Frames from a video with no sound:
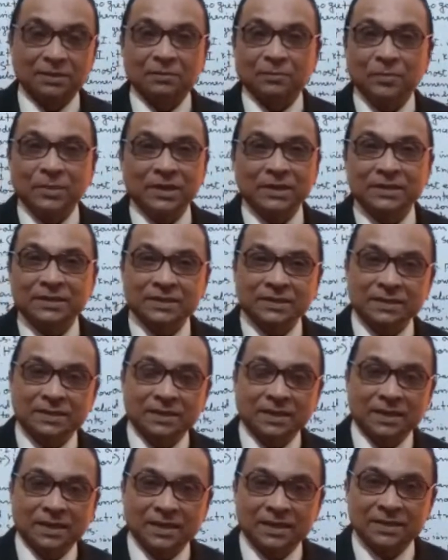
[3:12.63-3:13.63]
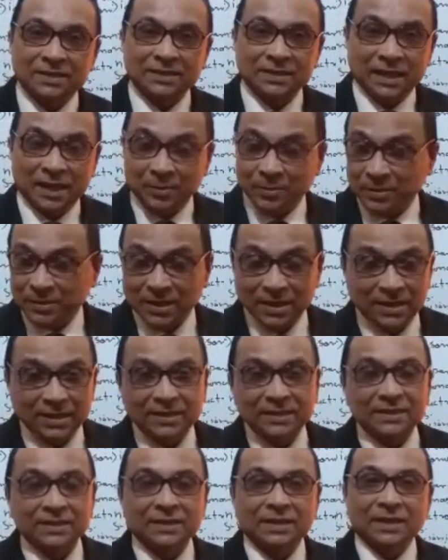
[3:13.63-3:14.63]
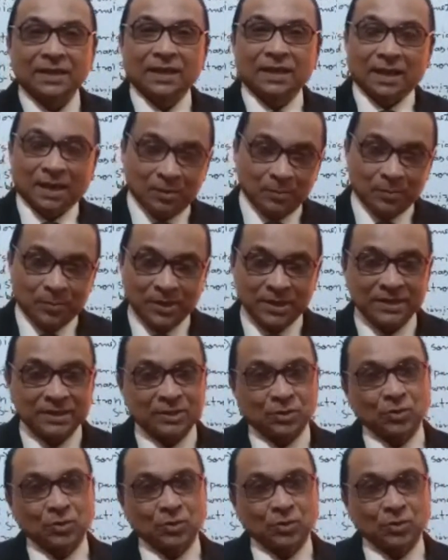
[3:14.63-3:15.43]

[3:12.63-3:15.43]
means its orbital is complete.